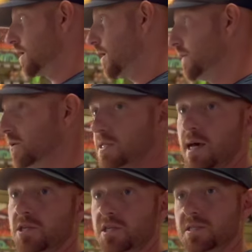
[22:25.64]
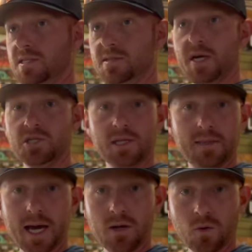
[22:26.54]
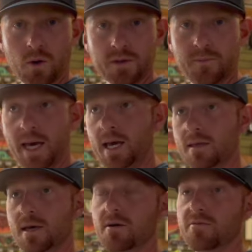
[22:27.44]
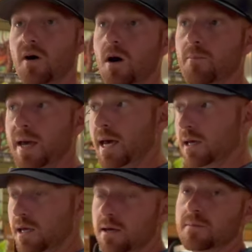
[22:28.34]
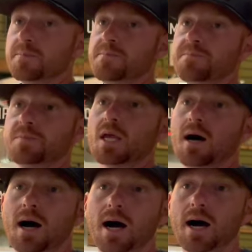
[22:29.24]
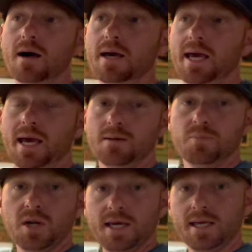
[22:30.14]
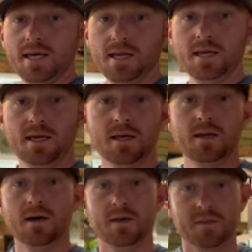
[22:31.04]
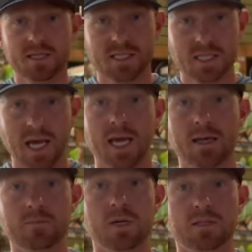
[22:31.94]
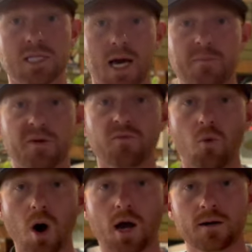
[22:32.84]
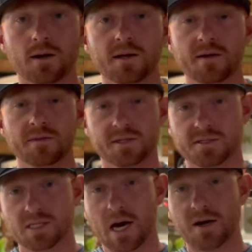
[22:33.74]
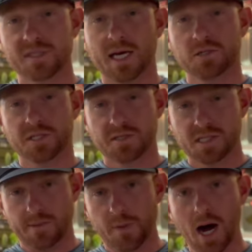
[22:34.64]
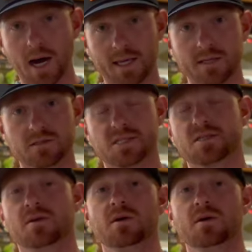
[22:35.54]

on those edges, especially that north bank, that far bank, and putting it in the same type of water. The soft edges, the pockets,